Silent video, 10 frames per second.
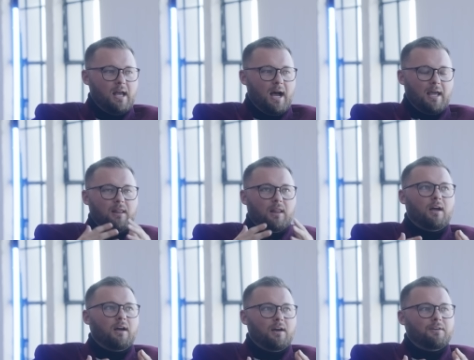I
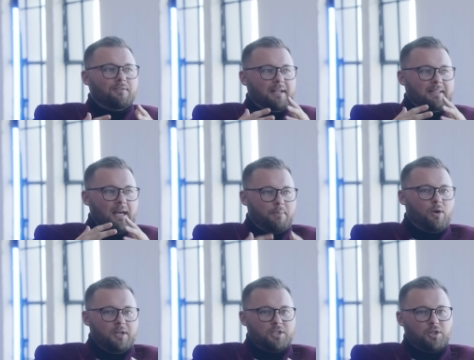love like that
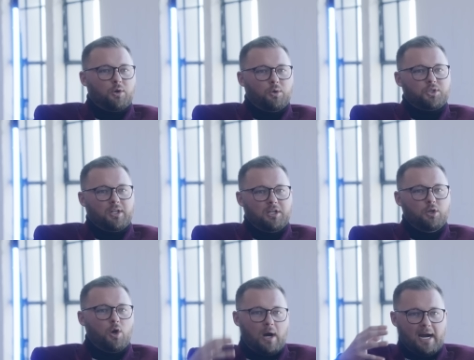Polynesian culture. Like
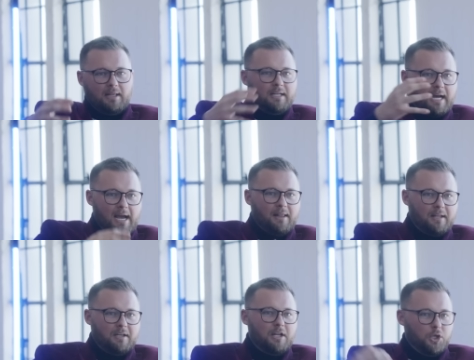you go island to
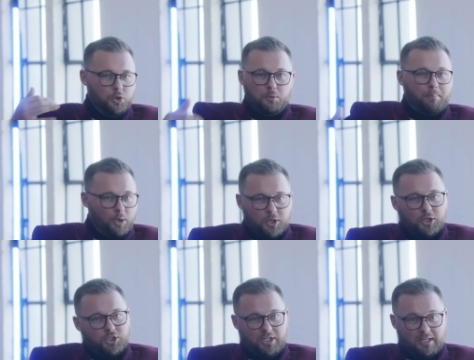island, you burn
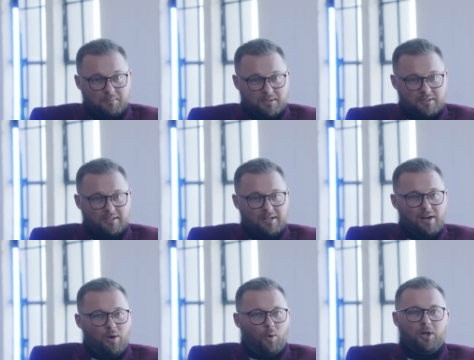your ships,
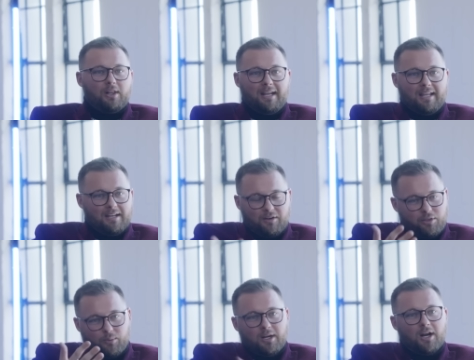or you're like in
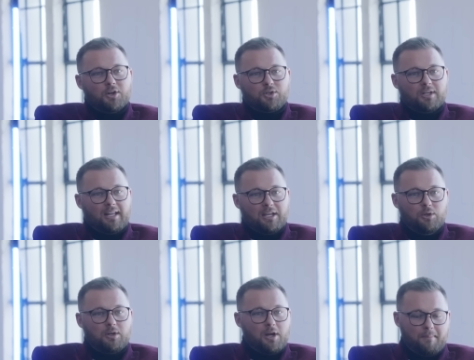300, like
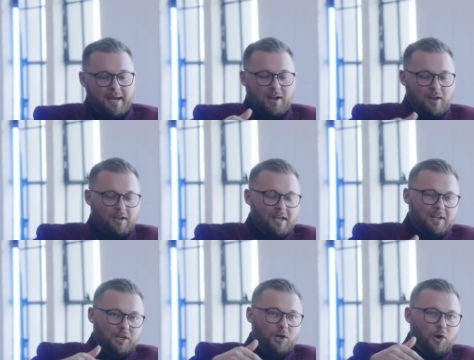you come back
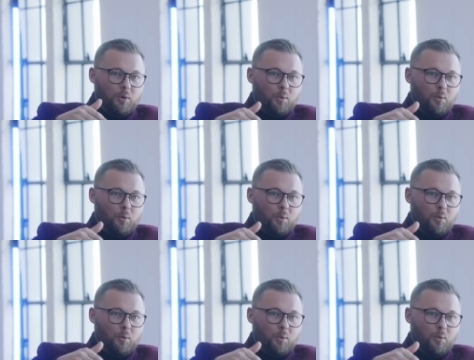you know,